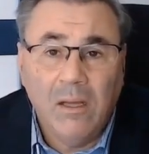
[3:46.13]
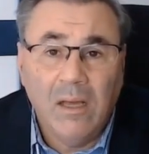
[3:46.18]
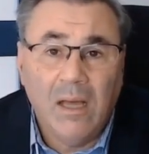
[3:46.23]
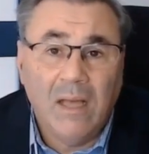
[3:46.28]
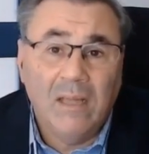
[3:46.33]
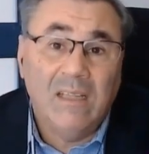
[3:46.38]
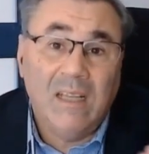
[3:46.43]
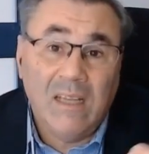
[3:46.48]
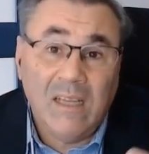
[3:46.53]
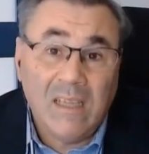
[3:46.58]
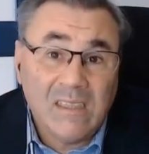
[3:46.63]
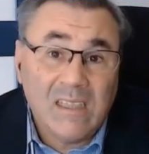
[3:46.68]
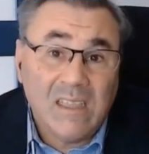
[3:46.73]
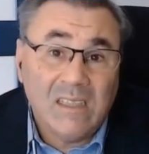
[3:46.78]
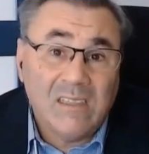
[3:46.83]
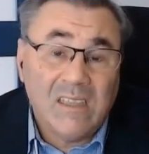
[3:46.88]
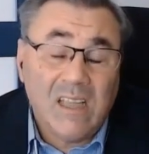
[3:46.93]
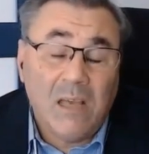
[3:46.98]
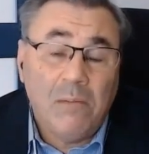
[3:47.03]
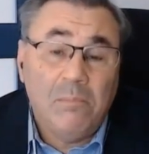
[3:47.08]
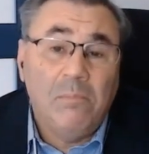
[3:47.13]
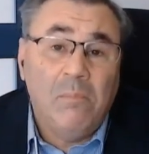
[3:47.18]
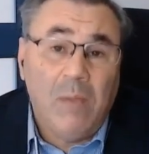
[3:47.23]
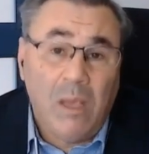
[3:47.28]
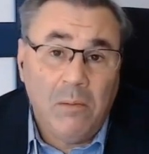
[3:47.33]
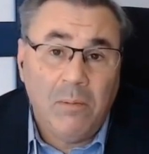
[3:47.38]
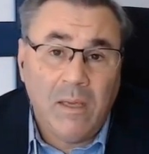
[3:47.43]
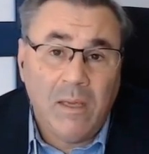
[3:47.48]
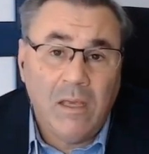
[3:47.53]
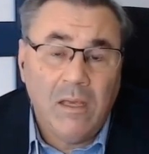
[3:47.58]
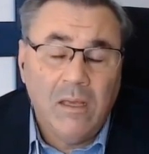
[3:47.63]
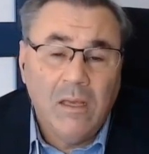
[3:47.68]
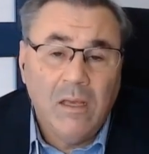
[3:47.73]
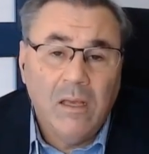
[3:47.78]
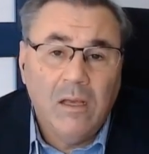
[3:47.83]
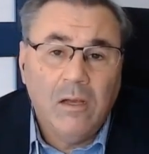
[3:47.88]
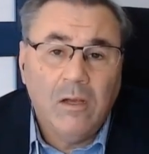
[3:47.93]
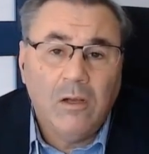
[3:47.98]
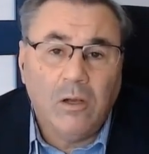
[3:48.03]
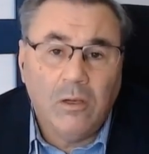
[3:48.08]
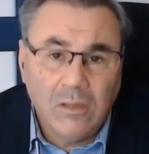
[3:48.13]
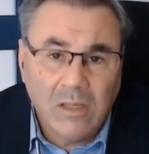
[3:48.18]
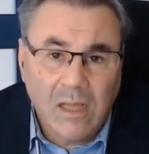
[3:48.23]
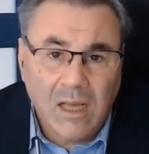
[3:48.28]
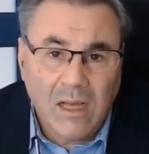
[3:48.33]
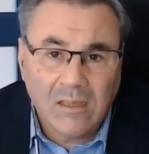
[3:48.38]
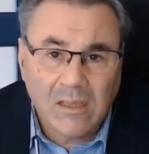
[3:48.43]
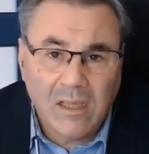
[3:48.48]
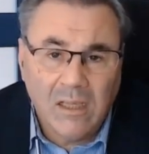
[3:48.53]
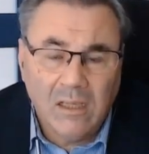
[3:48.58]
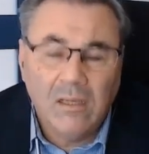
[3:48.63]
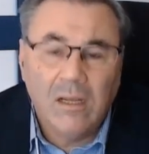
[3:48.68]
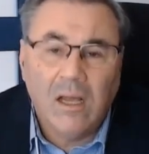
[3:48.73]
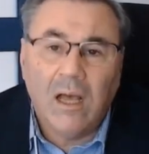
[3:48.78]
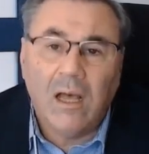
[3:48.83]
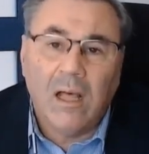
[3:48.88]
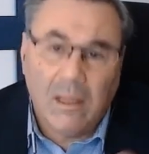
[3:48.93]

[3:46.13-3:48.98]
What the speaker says: And the next step may be conducting,